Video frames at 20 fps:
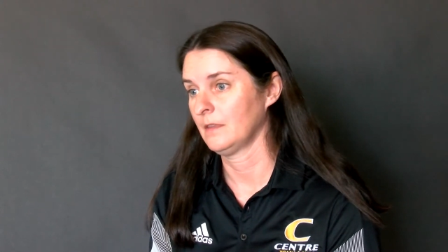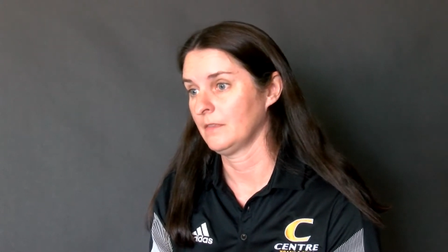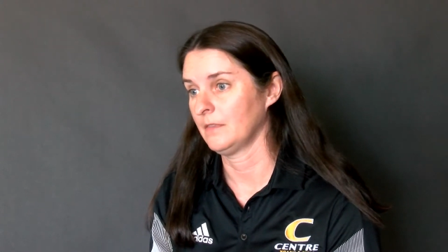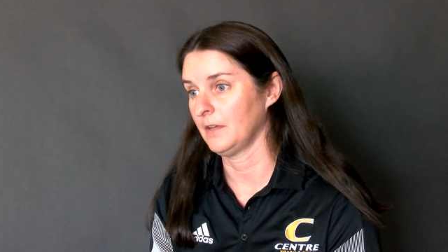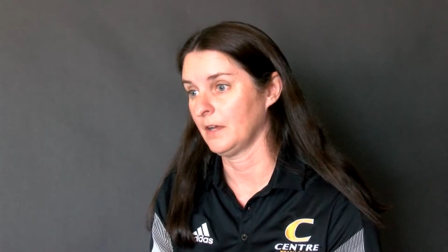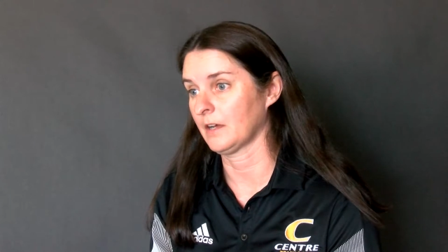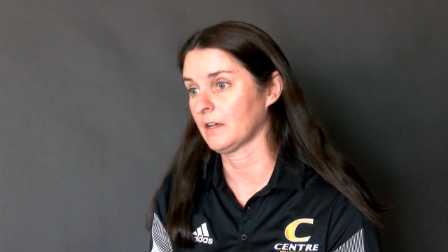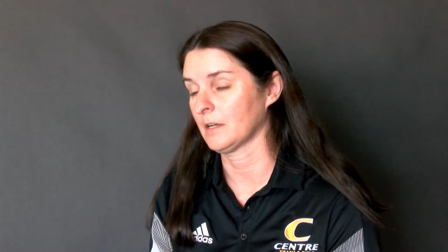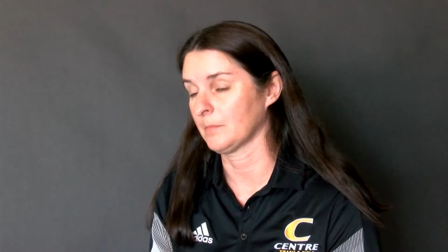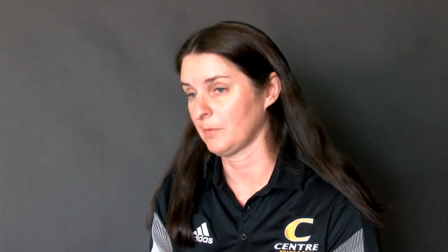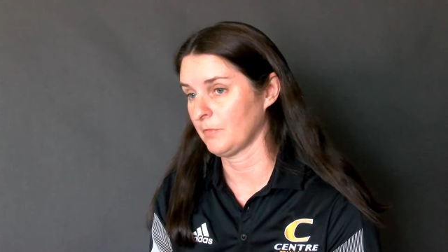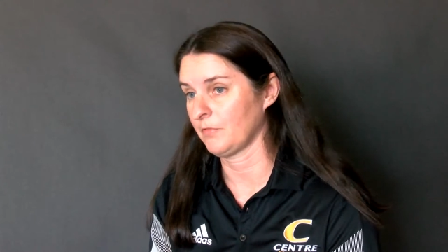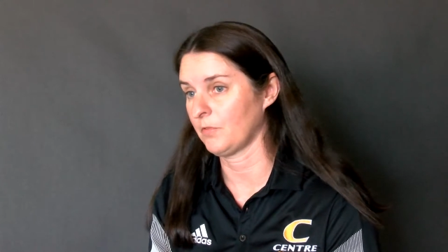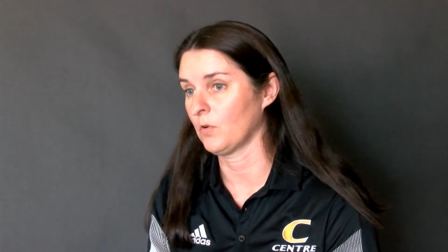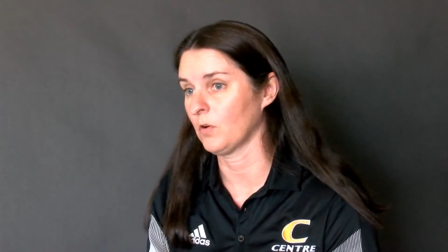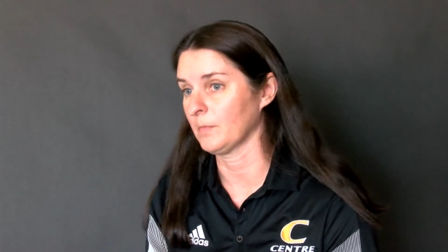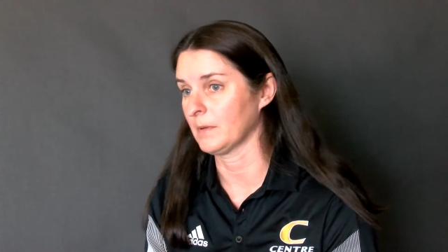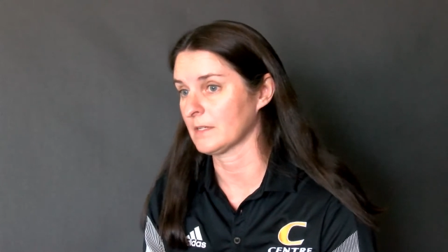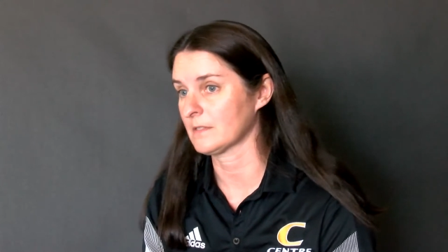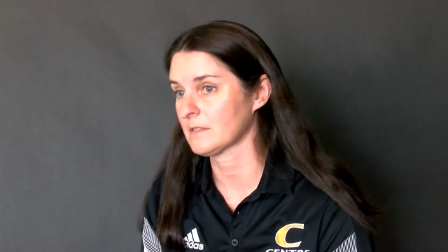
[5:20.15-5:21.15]
they're going to
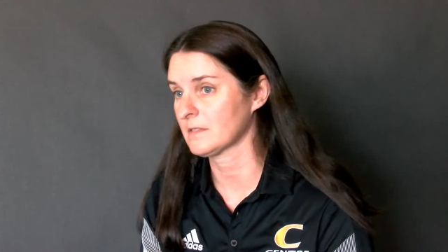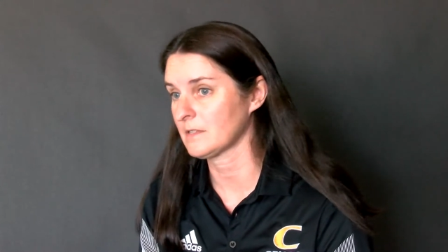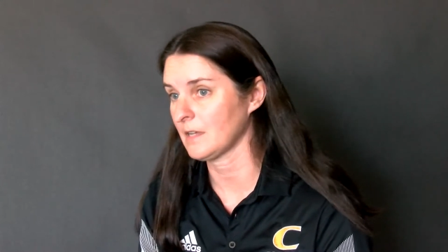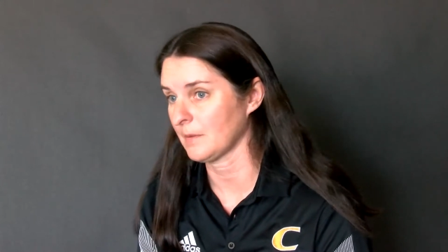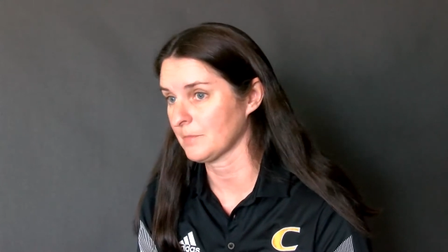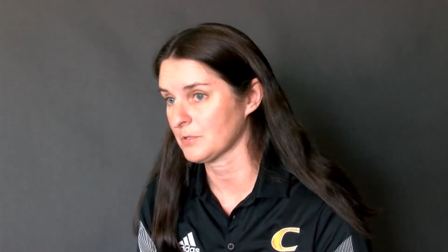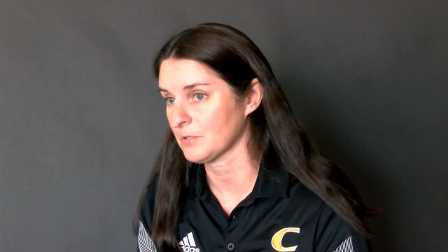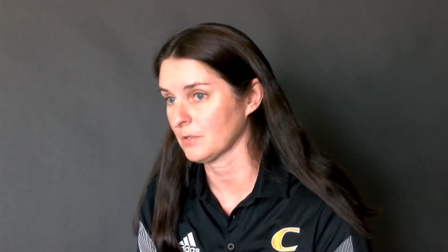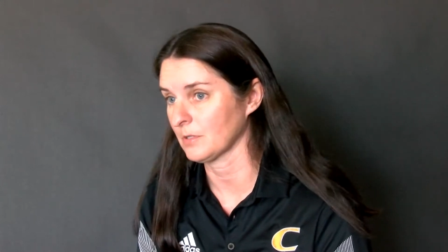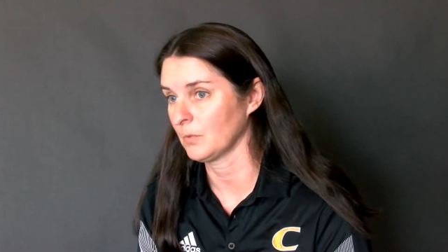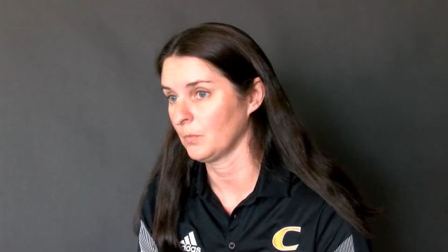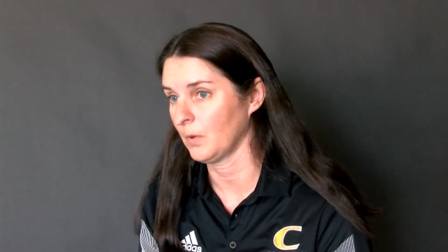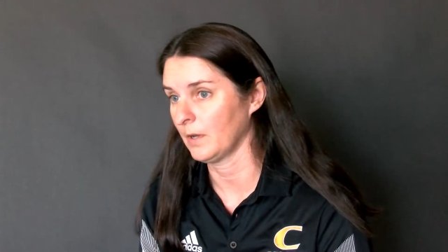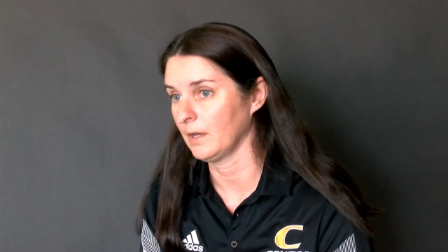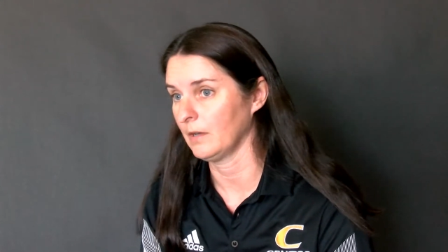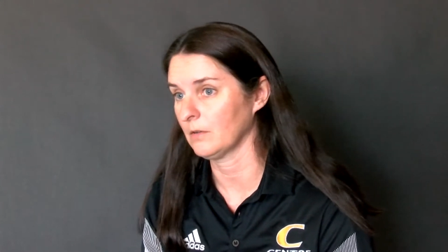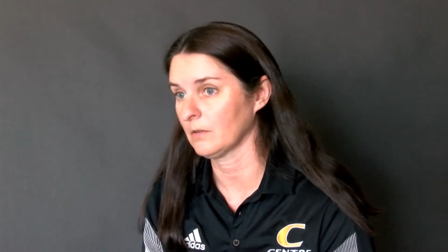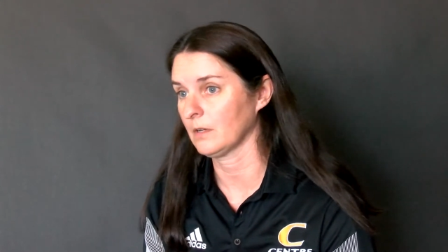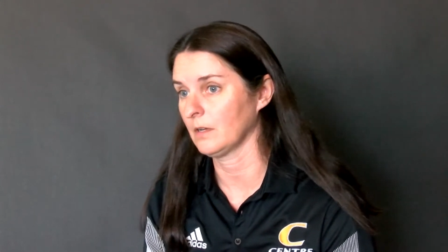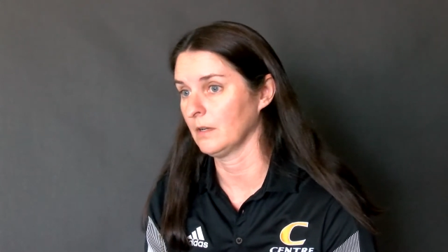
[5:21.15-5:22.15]
perform exceptionally
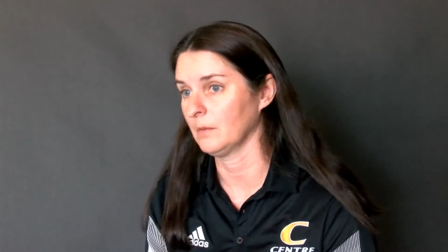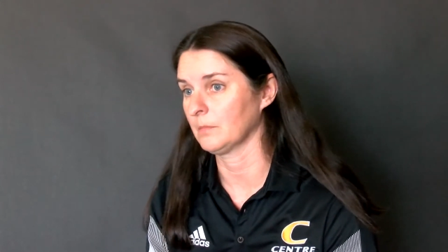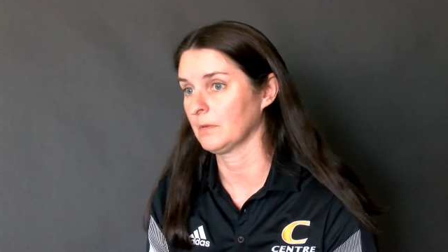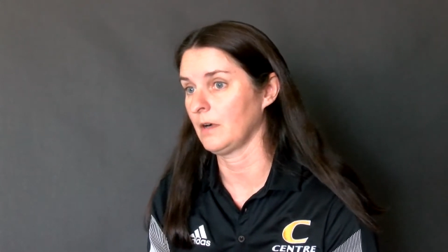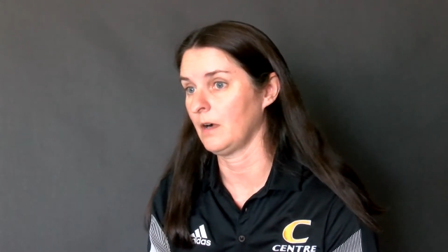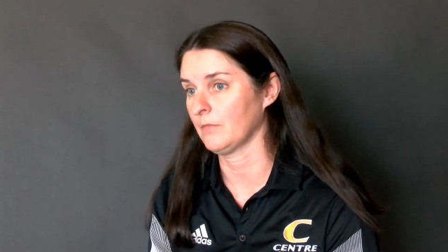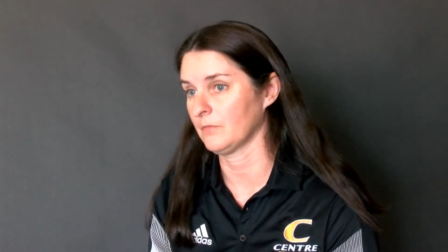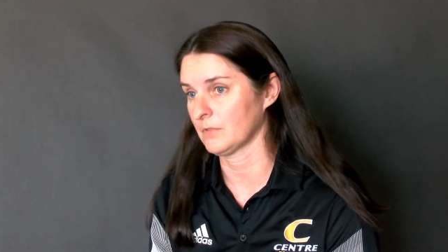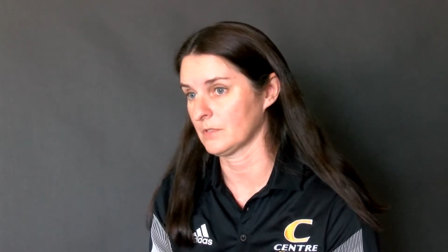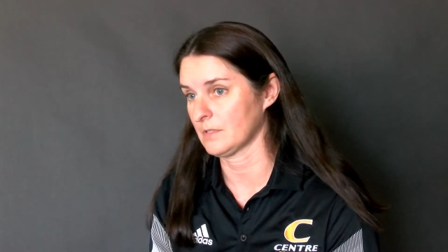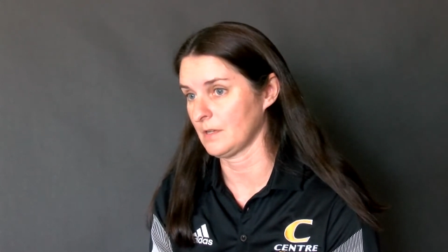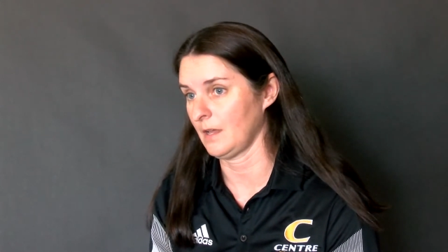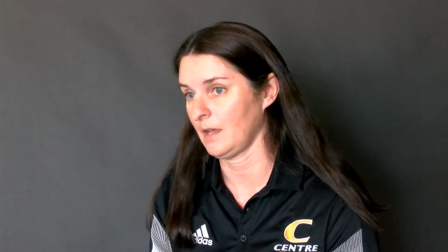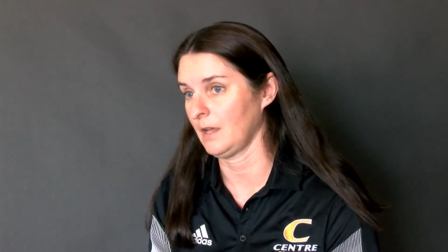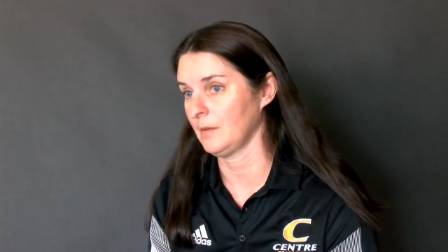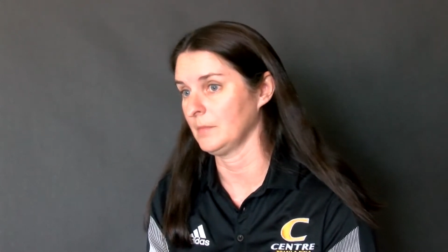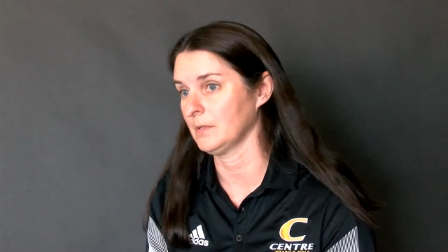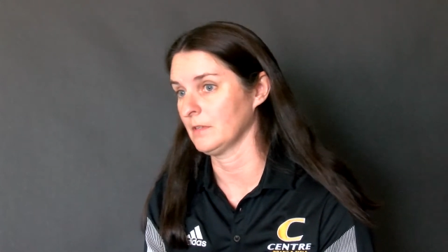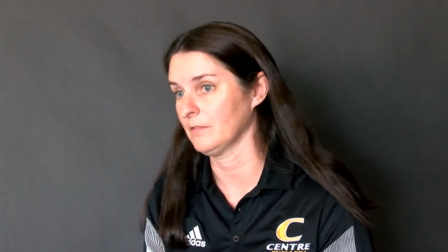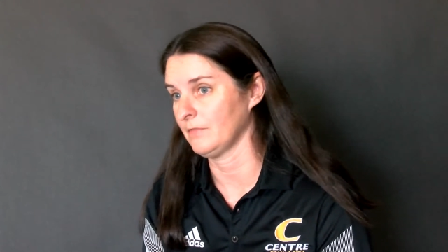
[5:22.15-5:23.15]
well come conference
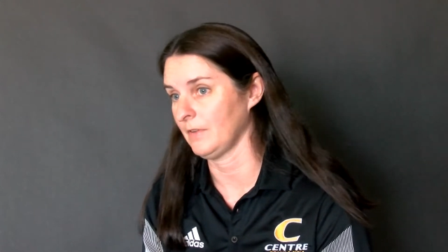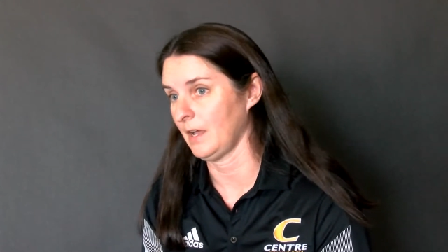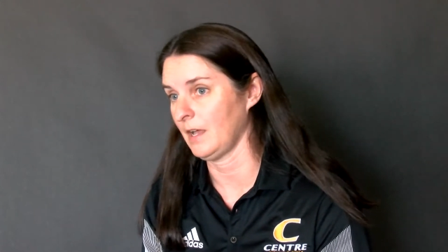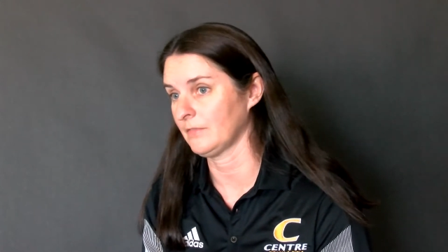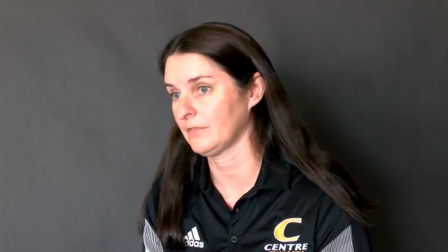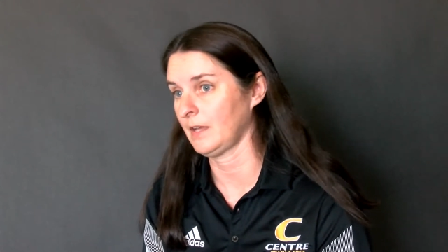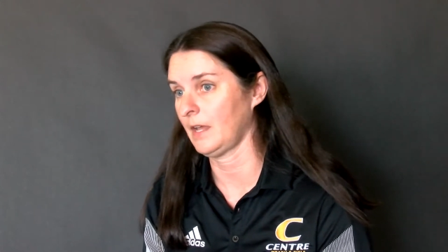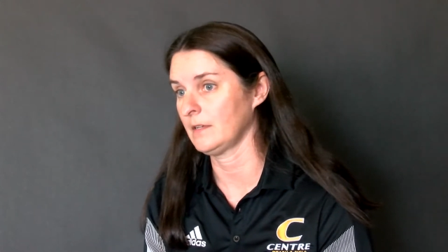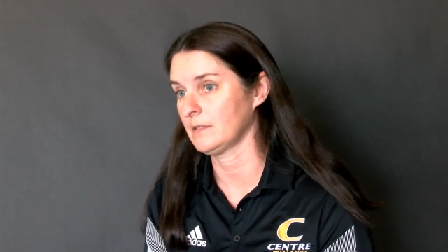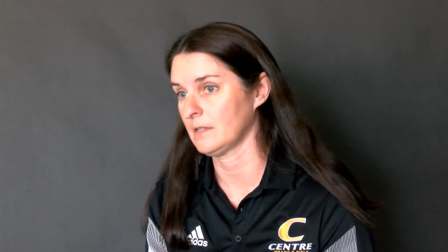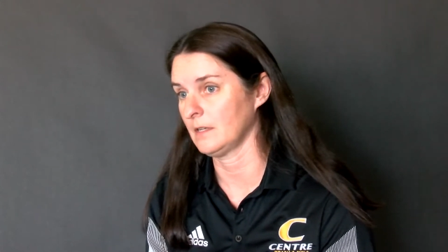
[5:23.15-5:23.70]
time in the 5K,